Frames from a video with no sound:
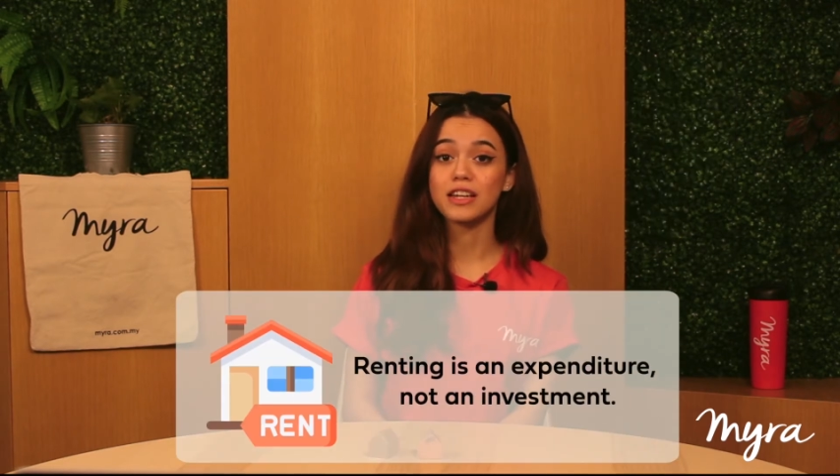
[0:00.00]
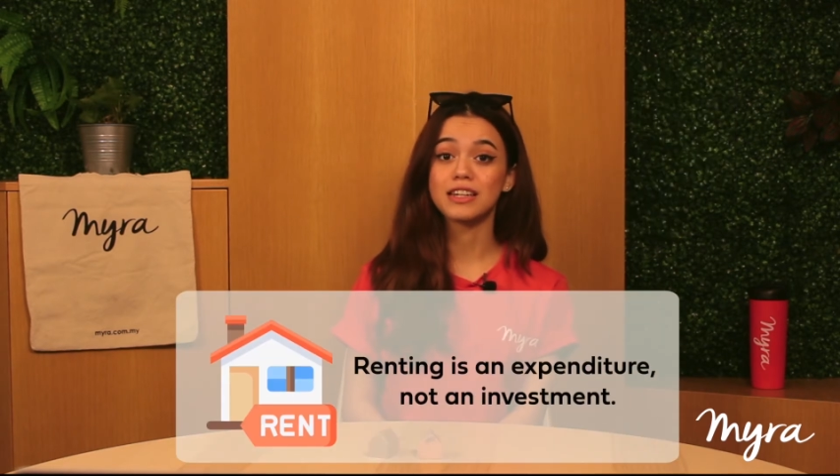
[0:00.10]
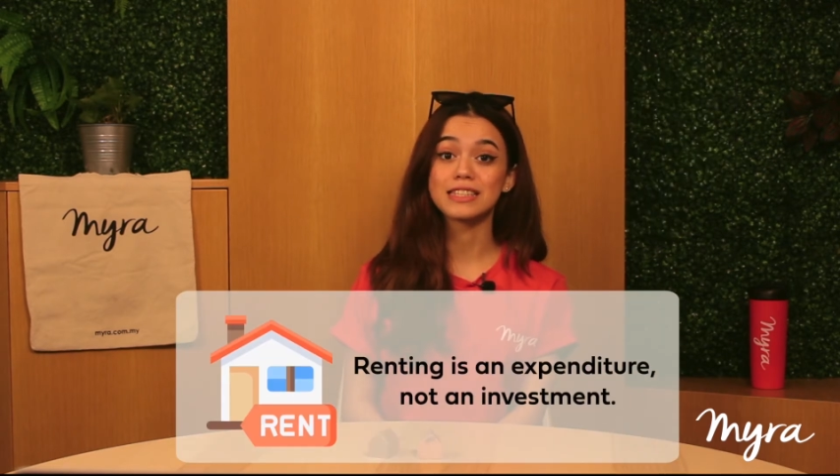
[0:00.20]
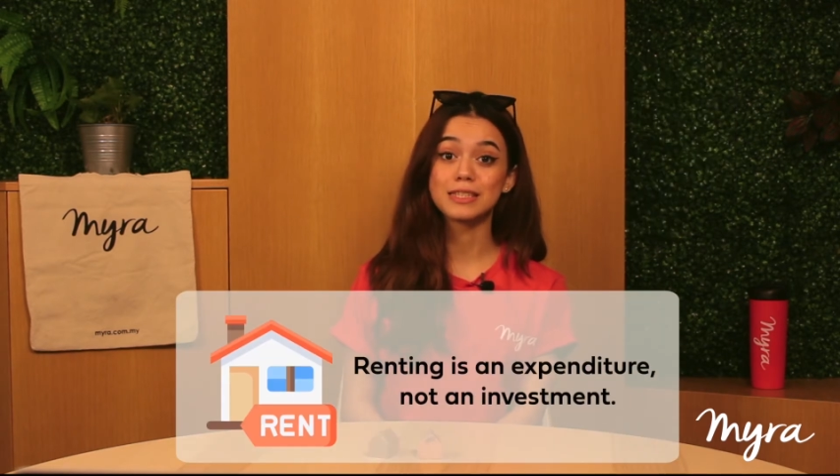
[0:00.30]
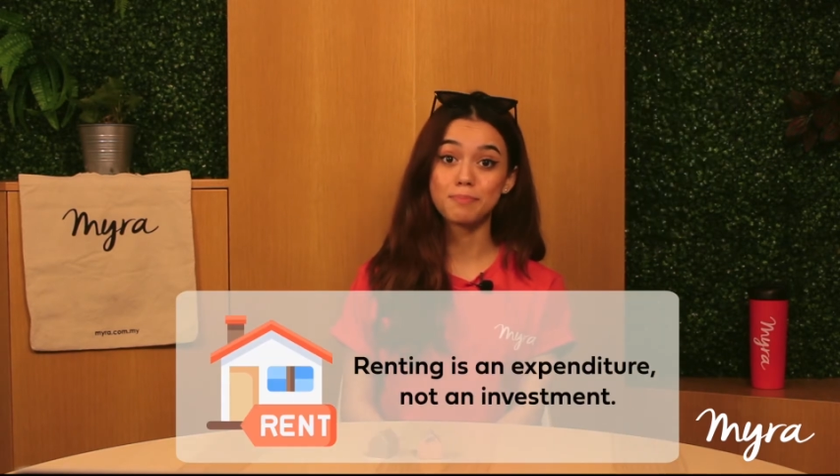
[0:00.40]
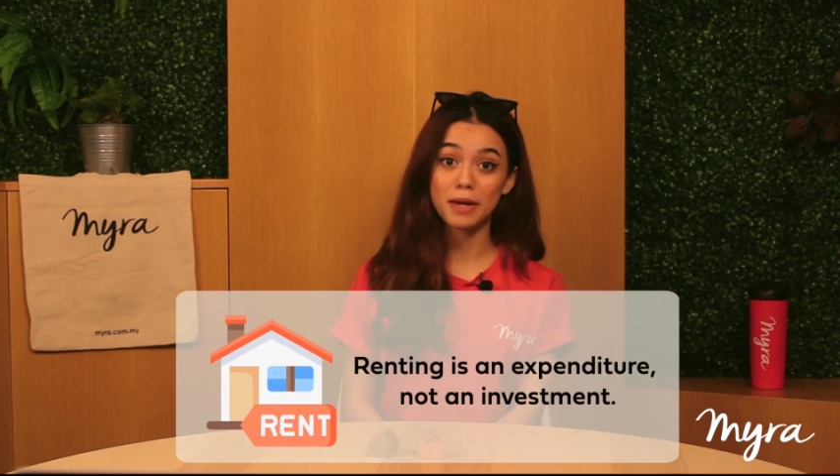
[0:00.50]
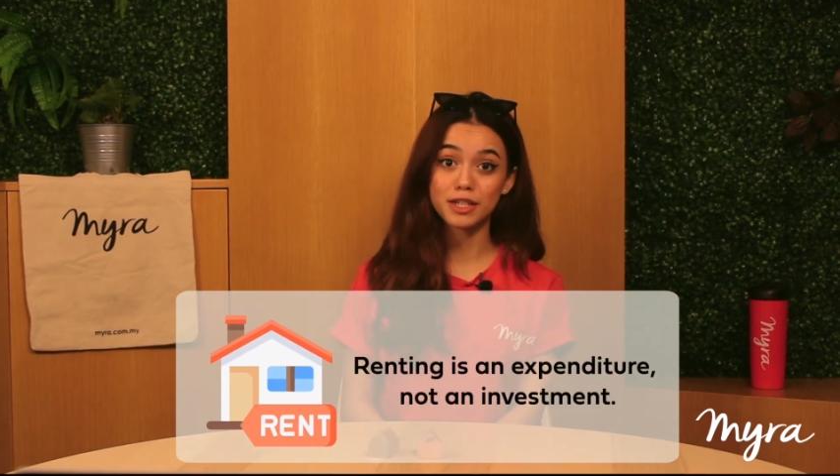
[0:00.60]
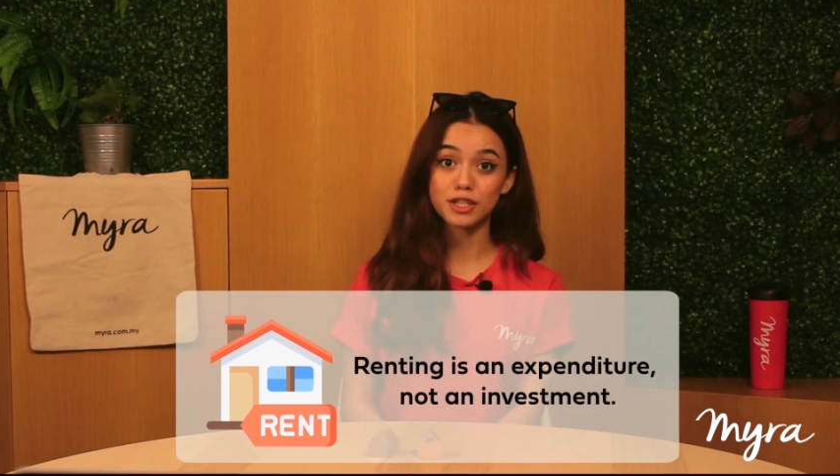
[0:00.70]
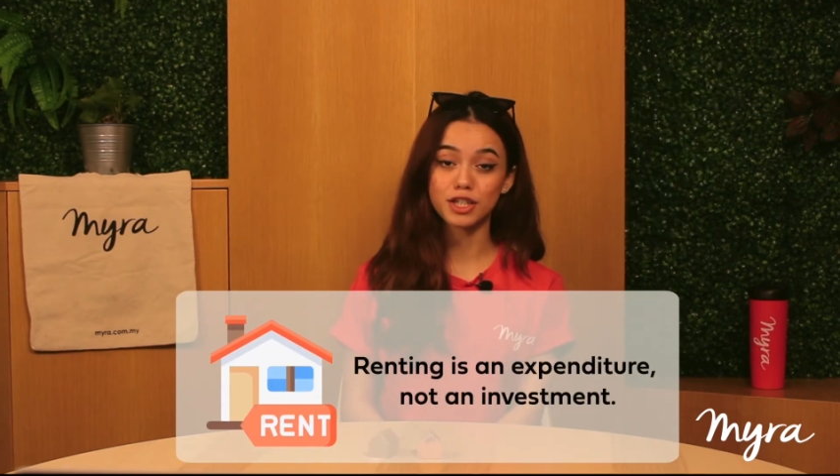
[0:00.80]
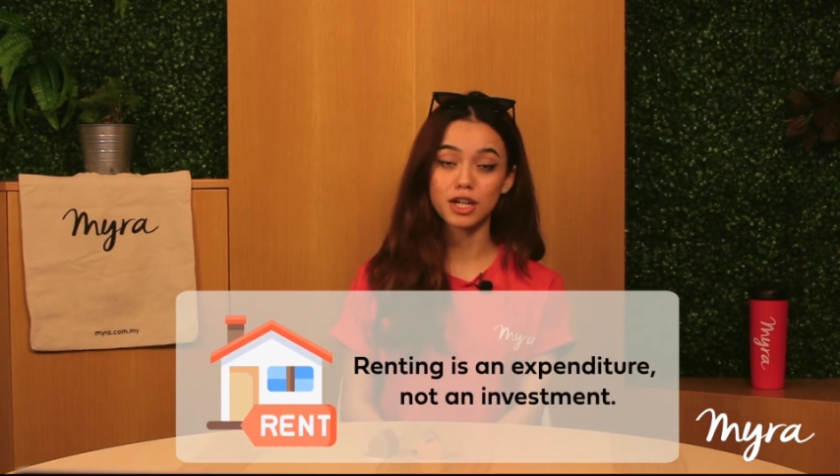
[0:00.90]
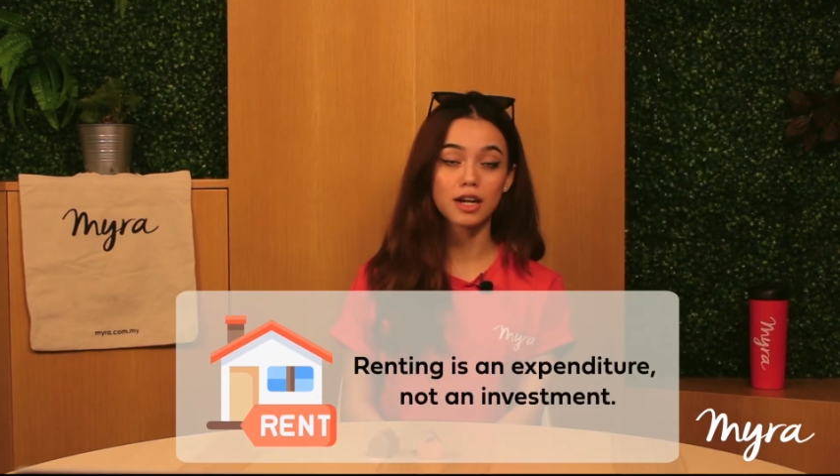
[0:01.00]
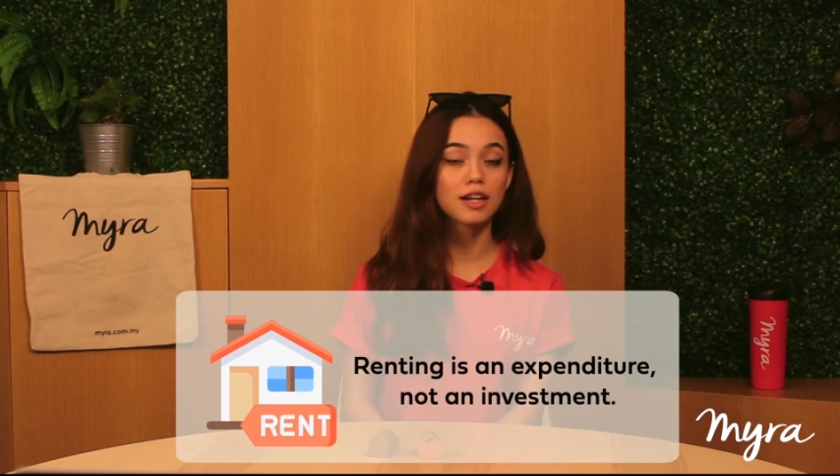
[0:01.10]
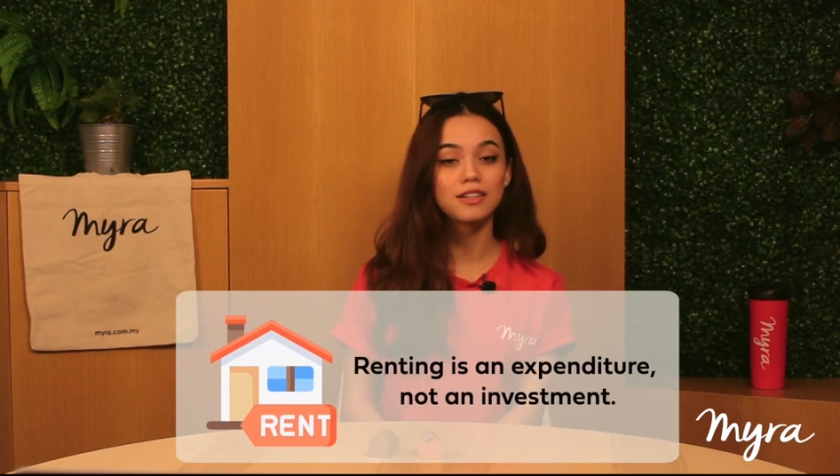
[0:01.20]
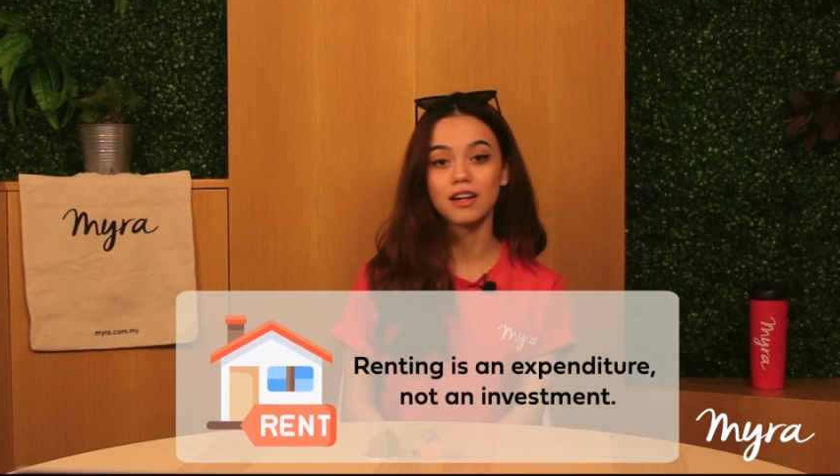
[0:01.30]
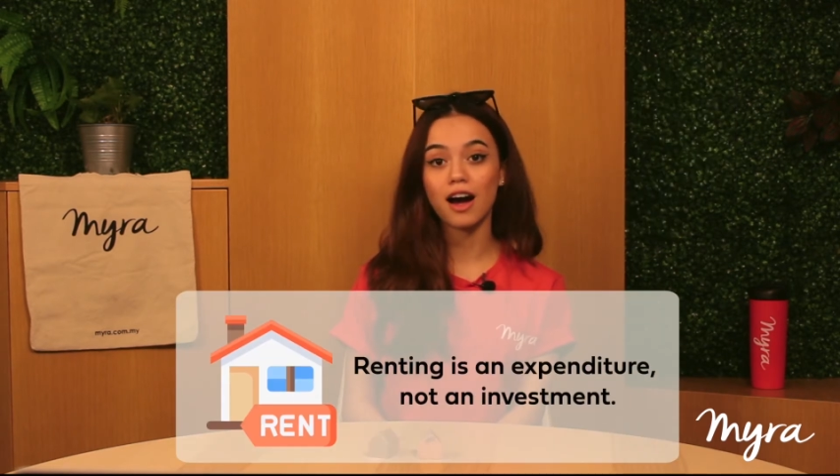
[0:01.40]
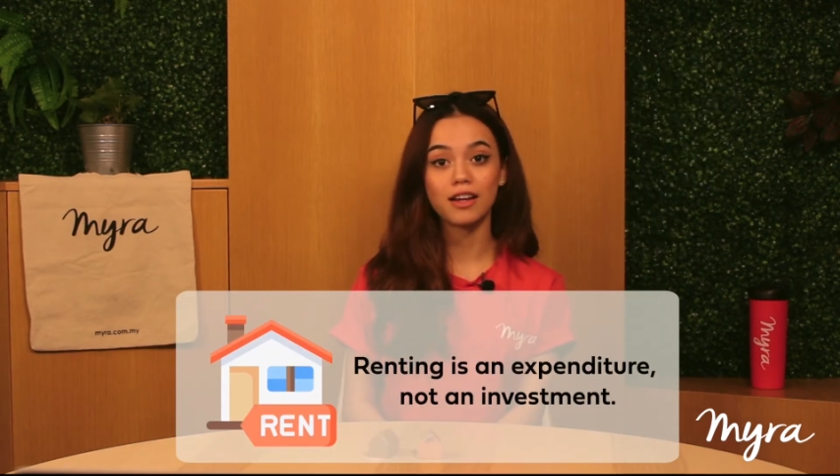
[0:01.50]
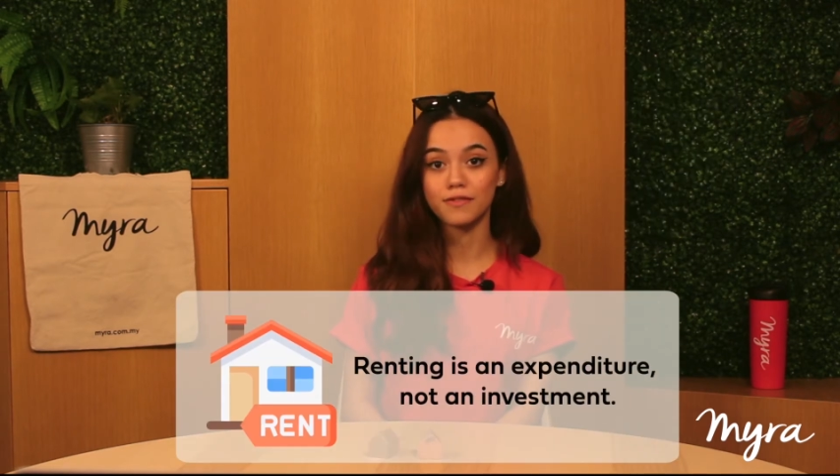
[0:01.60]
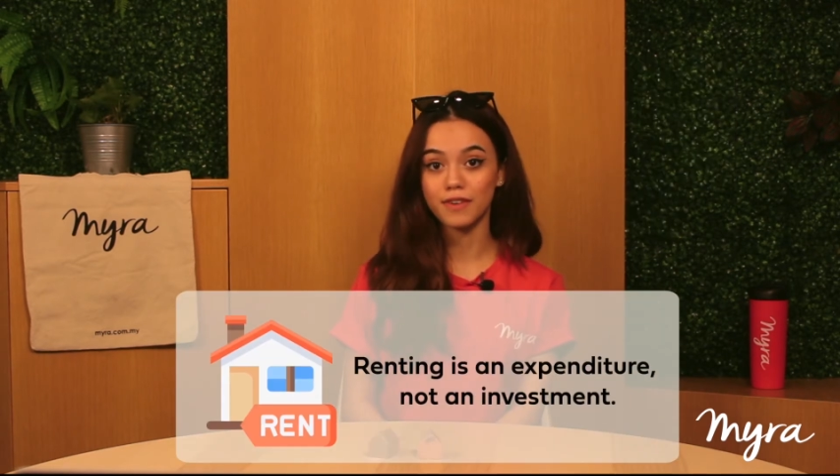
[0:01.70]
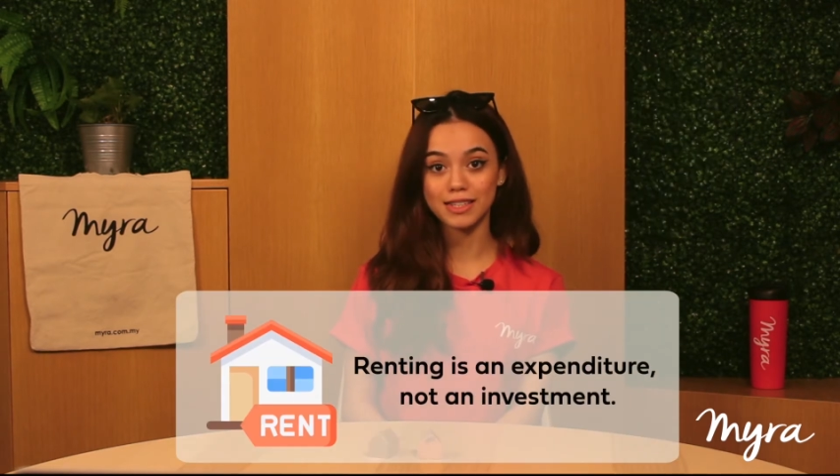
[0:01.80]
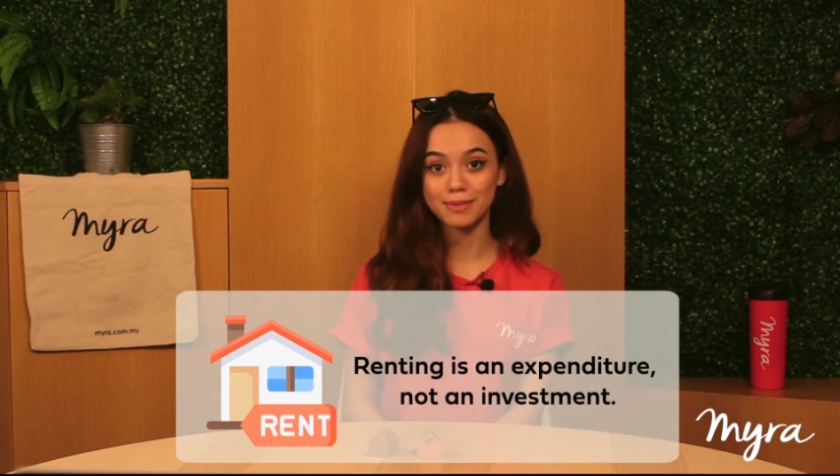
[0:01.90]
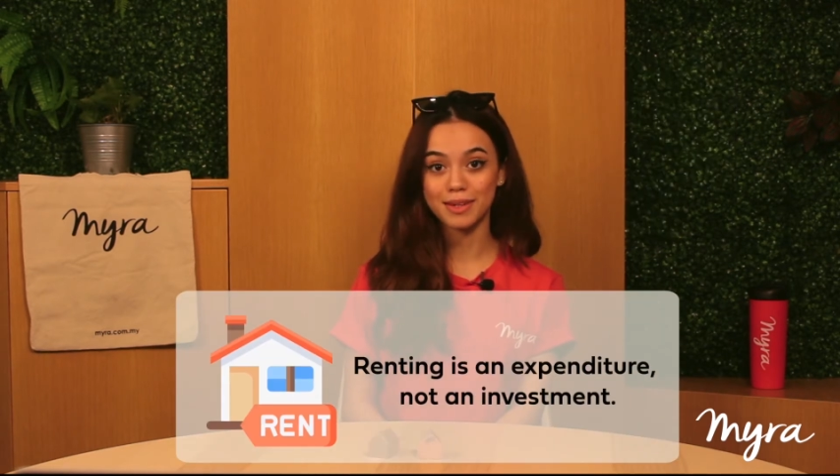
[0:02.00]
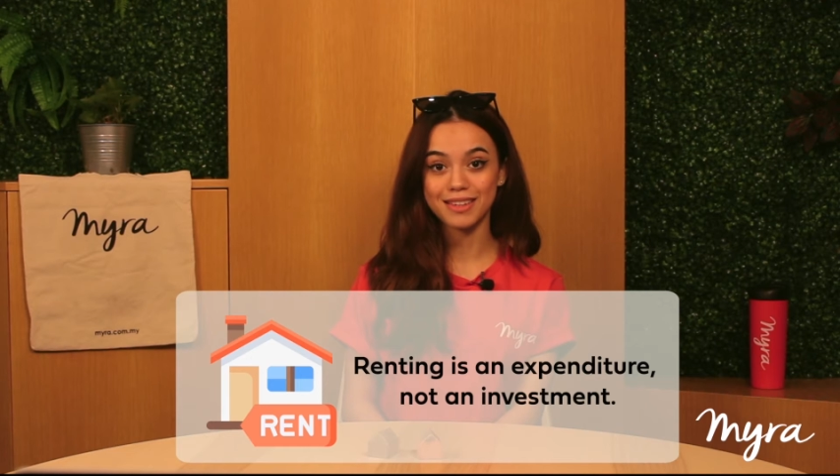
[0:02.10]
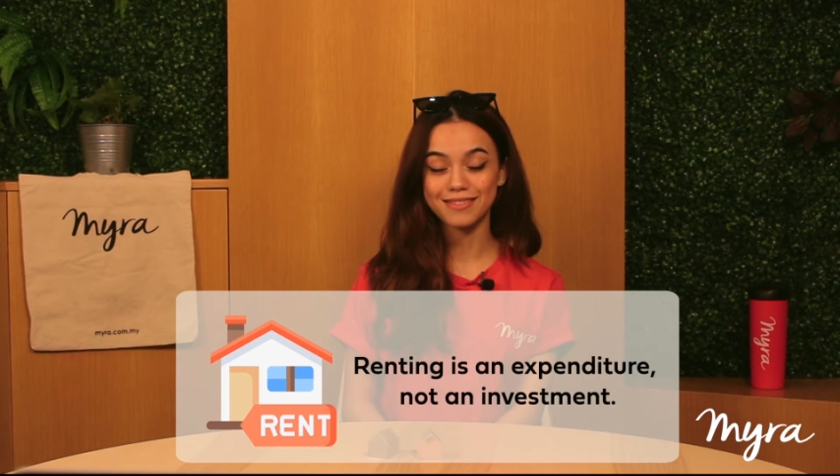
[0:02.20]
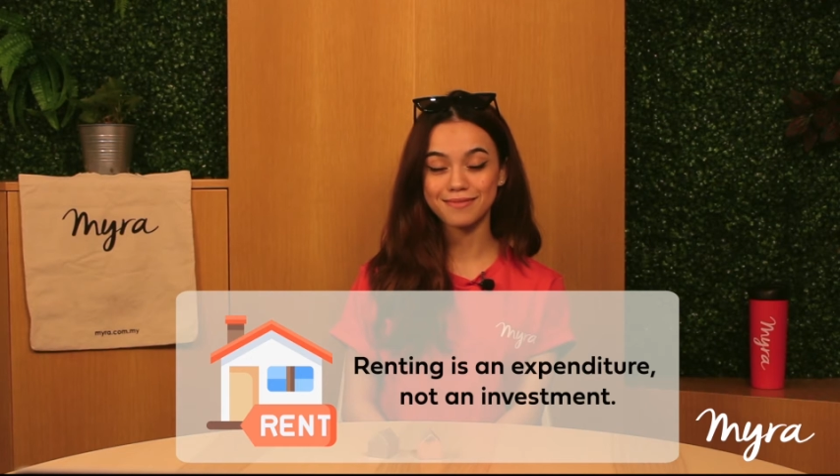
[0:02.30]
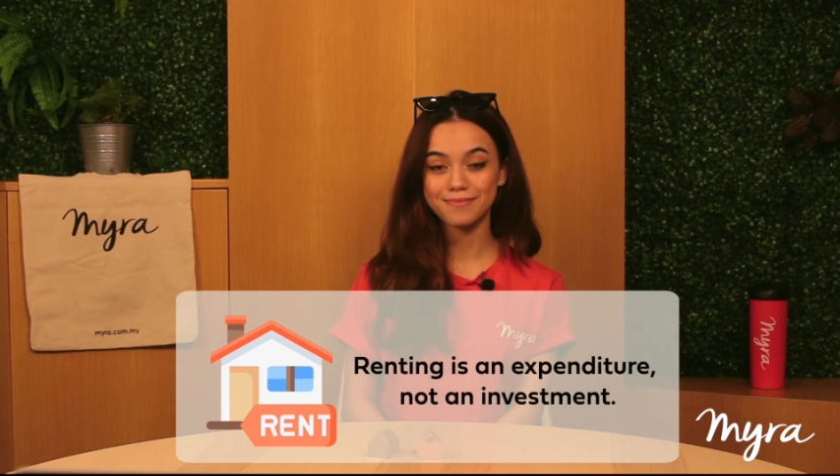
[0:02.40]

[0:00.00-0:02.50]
an expenditure, not an investment.